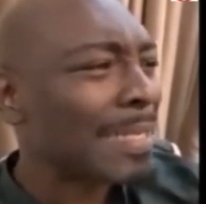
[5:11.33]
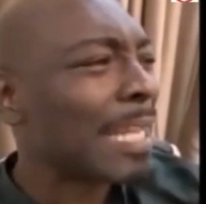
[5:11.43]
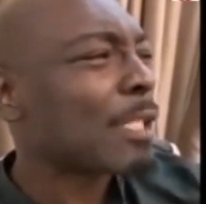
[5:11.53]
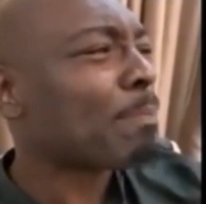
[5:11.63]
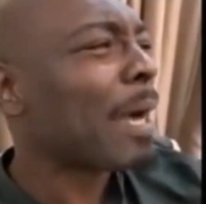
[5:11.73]

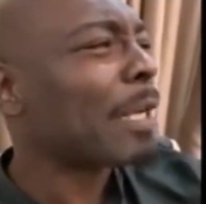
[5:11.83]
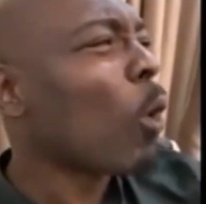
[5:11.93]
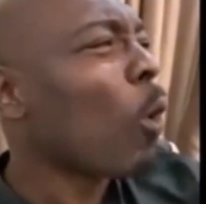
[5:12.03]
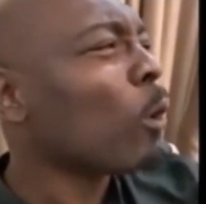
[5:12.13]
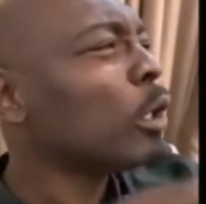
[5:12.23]
despite
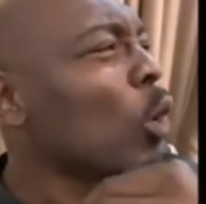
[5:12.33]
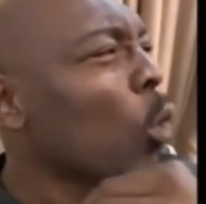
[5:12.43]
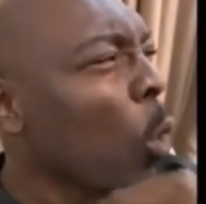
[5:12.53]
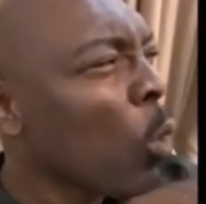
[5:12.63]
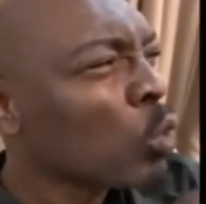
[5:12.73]
all the
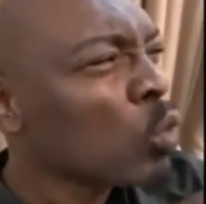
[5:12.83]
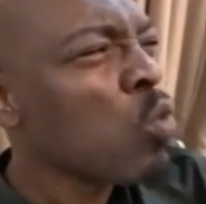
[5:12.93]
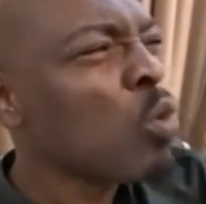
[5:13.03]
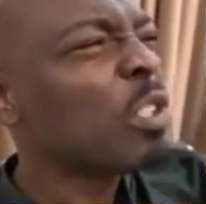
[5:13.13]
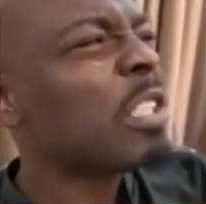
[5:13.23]
old
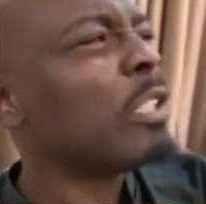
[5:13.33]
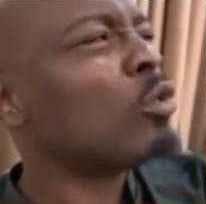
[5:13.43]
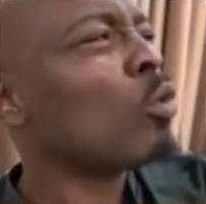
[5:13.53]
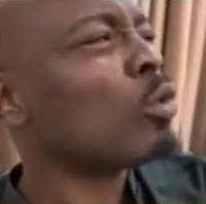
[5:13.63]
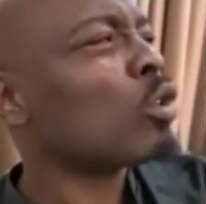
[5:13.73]
wounds they
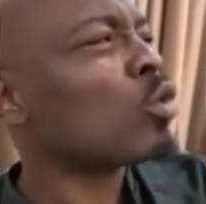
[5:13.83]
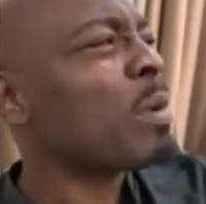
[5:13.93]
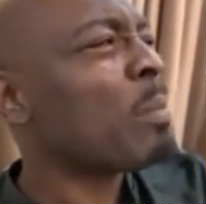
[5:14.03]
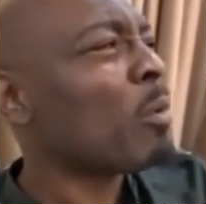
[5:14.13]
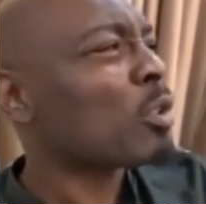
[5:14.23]
told us
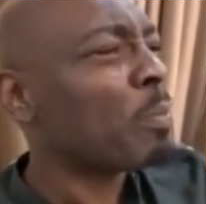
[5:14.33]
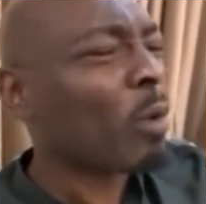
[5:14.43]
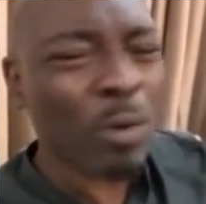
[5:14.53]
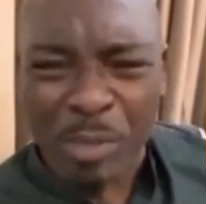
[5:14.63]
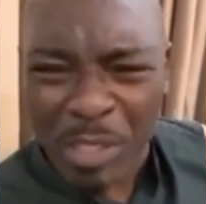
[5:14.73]
we must
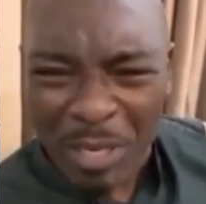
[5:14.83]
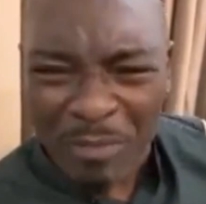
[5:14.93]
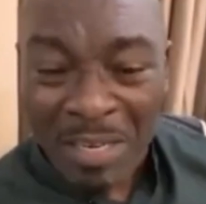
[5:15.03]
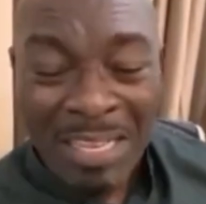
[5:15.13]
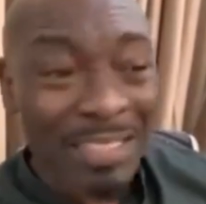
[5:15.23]

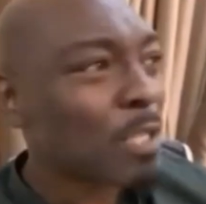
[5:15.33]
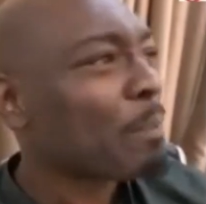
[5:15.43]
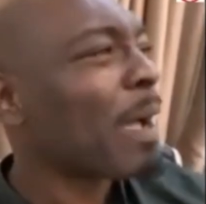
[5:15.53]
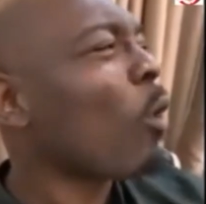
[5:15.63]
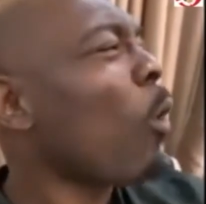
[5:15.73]
observe,
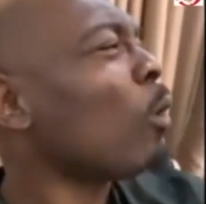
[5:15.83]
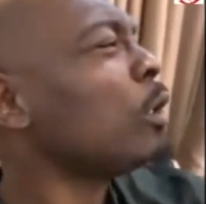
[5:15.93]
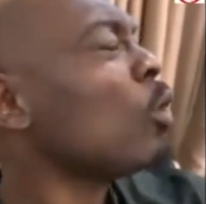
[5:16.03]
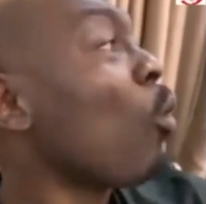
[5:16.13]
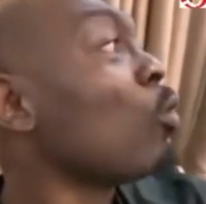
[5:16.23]
despite all
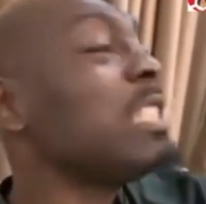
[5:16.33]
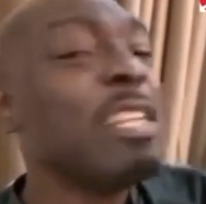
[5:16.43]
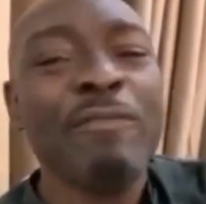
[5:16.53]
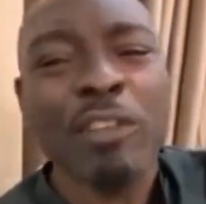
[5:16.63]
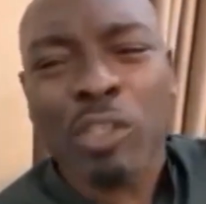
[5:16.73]
the old
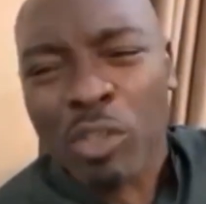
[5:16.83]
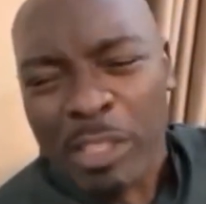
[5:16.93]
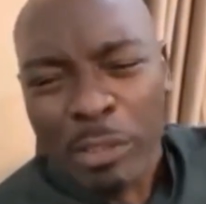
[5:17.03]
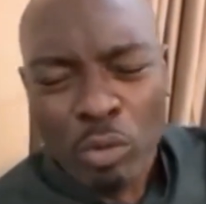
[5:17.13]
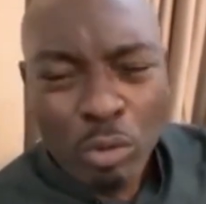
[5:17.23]
divisions
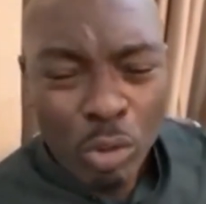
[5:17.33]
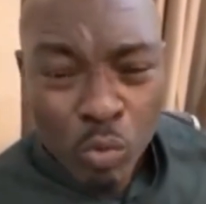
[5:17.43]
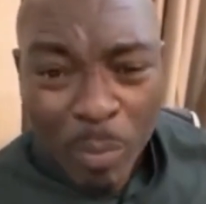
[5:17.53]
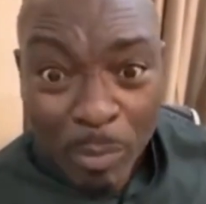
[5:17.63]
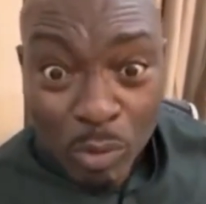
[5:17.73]
they told us
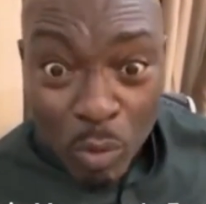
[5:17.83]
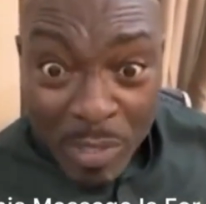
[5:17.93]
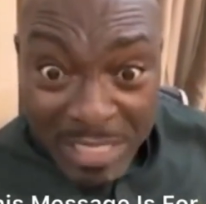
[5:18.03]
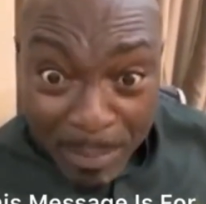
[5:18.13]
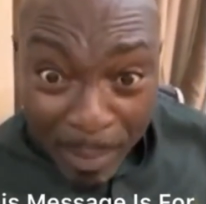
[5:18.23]
we must
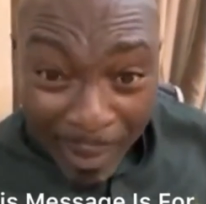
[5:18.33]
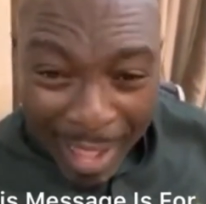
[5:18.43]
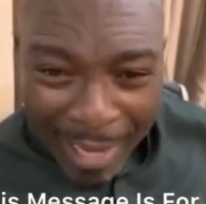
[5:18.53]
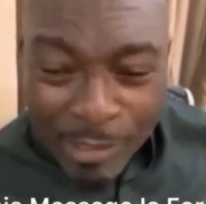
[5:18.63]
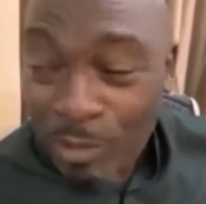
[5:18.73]
always keep our
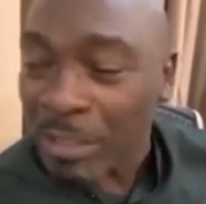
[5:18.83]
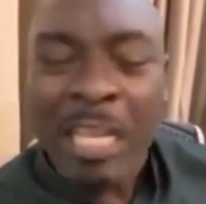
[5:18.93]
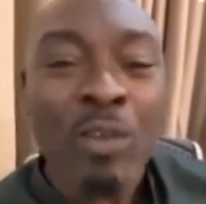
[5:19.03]
eyes on,